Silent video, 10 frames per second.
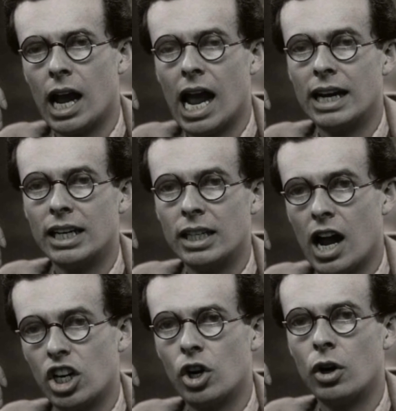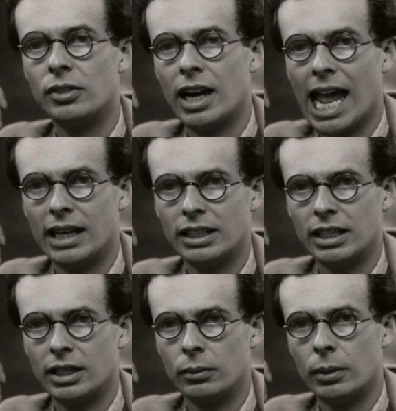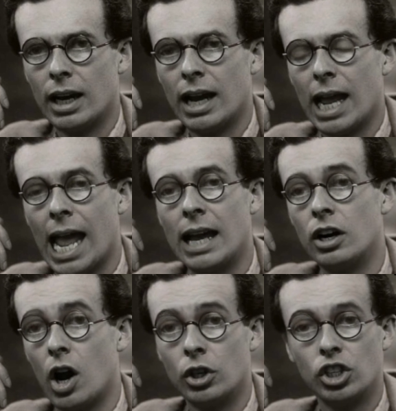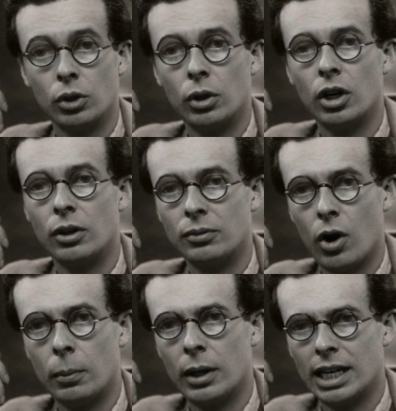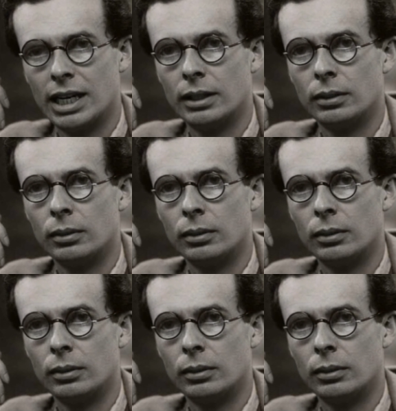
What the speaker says: ideological fanaticism, and cultural conformity.